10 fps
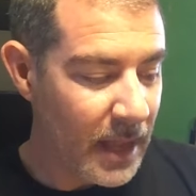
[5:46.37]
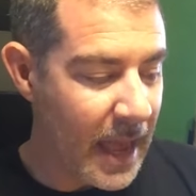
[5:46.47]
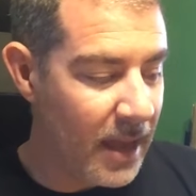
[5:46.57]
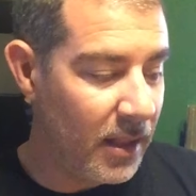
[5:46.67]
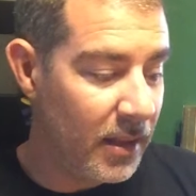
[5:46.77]

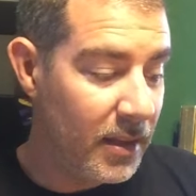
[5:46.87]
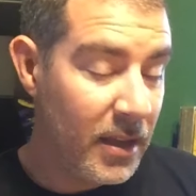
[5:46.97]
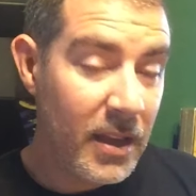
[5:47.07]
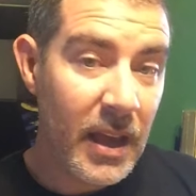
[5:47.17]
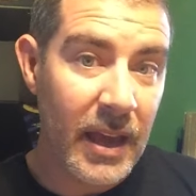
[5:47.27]
L.
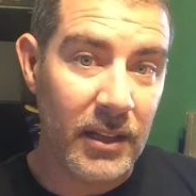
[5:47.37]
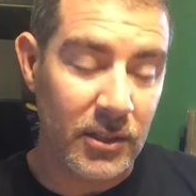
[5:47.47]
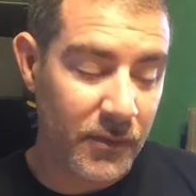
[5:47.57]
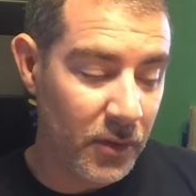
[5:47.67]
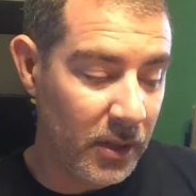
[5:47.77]
L
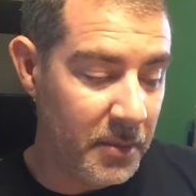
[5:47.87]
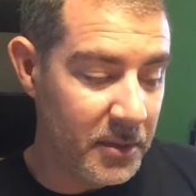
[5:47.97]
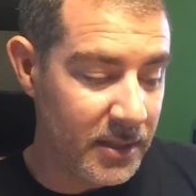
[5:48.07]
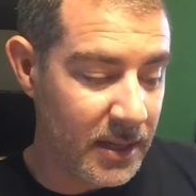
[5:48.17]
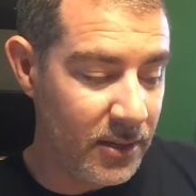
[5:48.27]
is for
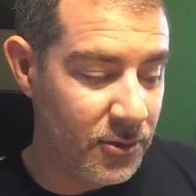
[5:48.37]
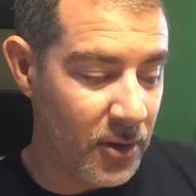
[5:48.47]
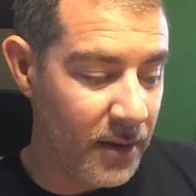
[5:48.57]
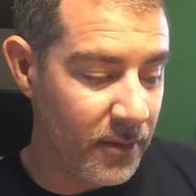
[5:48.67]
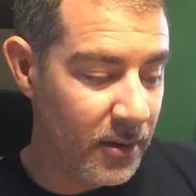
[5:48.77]
limousine
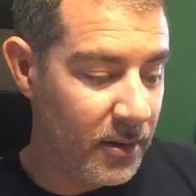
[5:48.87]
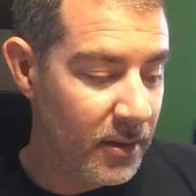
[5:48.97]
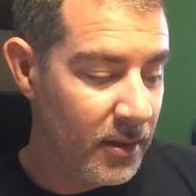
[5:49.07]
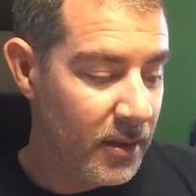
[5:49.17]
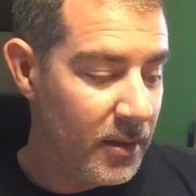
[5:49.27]
driver.
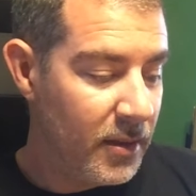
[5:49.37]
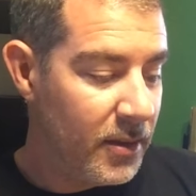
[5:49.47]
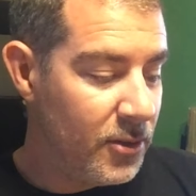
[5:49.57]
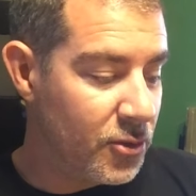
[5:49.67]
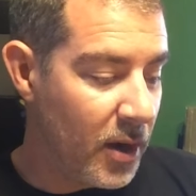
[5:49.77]

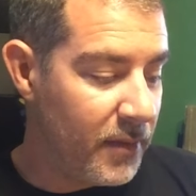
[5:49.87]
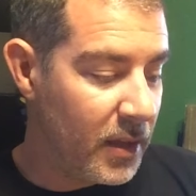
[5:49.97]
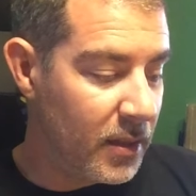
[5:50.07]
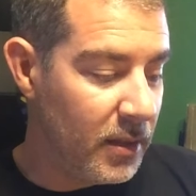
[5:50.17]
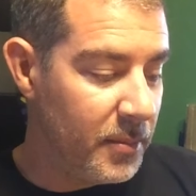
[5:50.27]

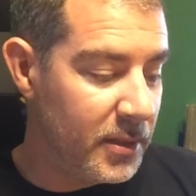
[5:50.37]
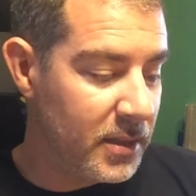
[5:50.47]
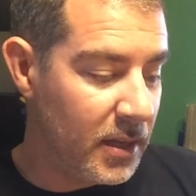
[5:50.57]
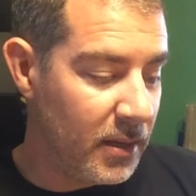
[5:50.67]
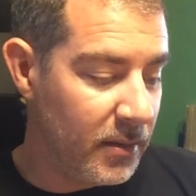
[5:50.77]
Driving the
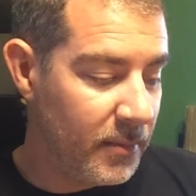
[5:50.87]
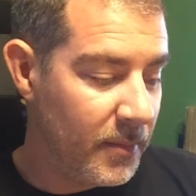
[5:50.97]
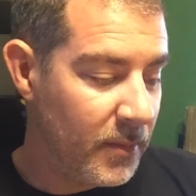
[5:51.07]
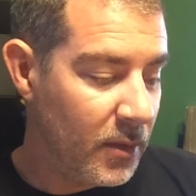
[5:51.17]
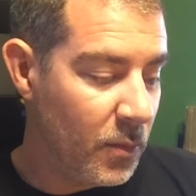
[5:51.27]
limousine.
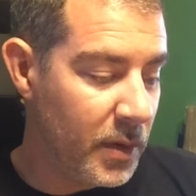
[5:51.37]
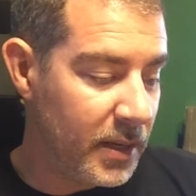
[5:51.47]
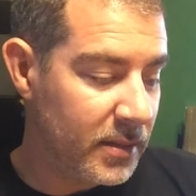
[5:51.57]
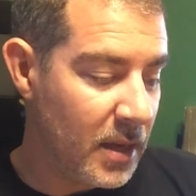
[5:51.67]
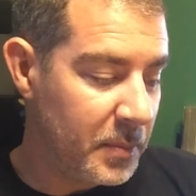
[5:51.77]
When he
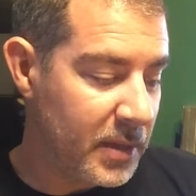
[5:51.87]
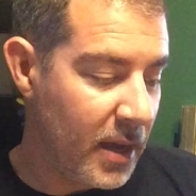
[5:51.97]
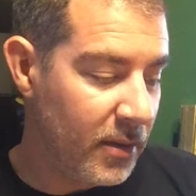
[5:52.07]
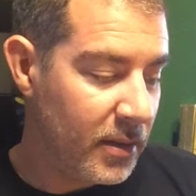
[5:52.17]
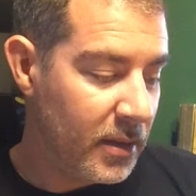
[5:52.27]
steps
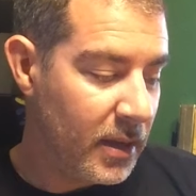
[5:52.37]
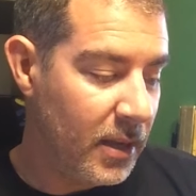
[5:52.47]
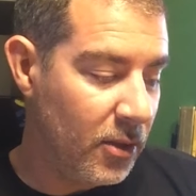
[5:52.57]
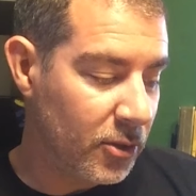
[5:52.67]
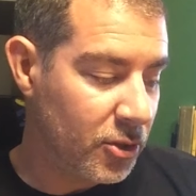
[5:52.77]
out, he
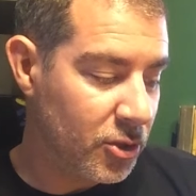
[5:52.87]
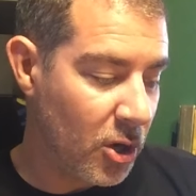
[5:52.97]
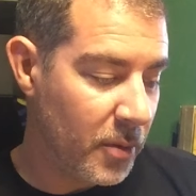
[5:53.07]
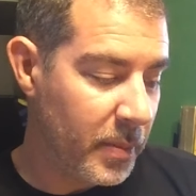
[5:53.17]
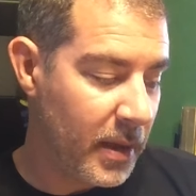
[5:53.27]
looks
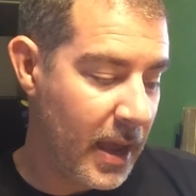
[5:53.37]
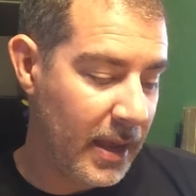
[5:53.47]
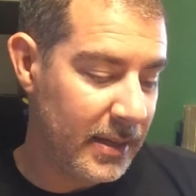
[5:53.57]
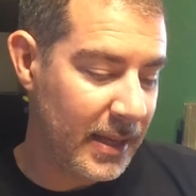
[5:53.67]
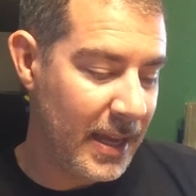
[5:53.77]
sharp
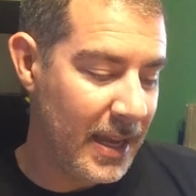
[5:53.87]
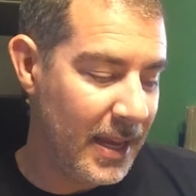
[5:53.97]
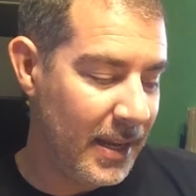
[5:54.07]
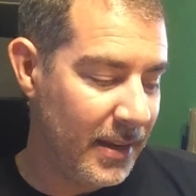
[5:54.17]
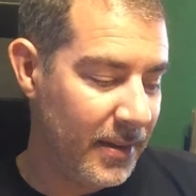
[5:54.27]
and
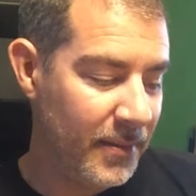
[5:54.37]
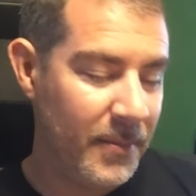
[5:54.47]
keen.